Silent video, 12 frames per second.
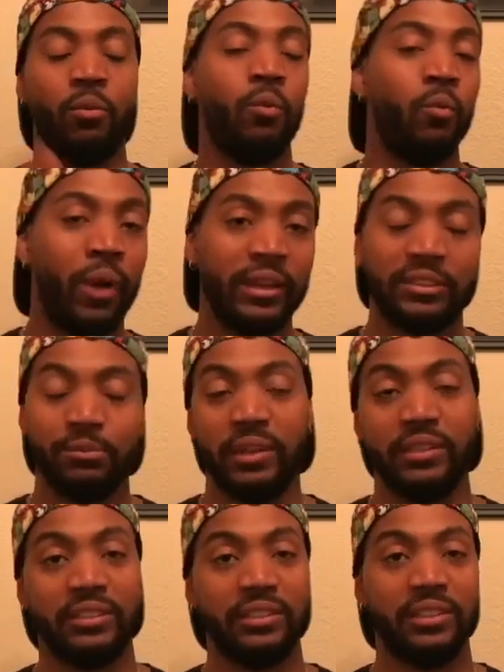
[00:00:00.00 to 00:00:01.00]
white
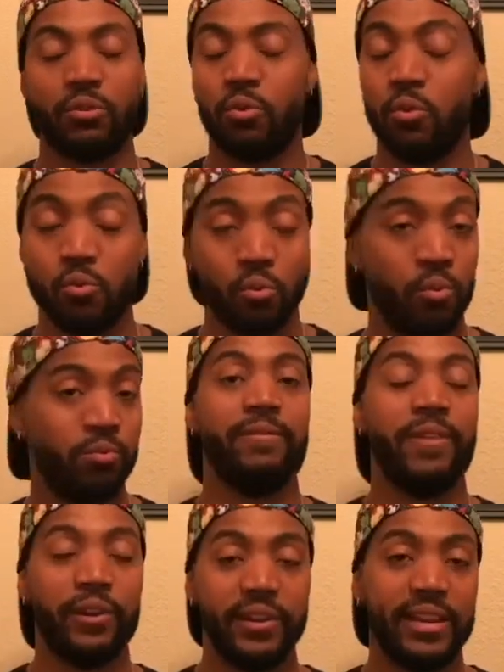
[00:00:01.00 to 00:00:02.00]
cements cool,
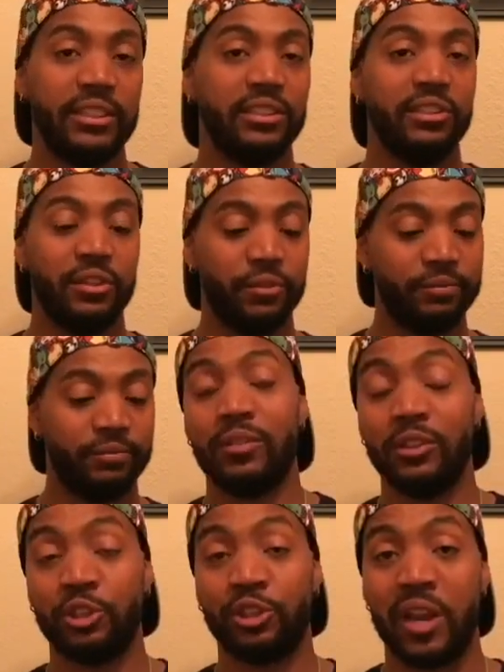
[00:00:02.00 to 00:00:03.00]
very easy to do. The
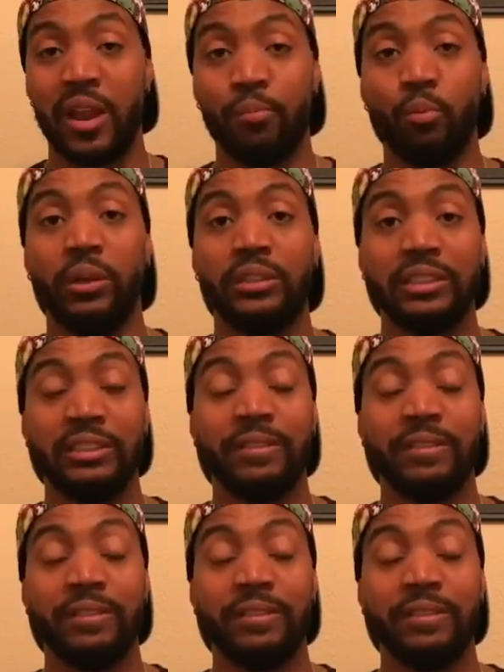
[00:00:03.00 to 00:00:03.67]
shape, which is a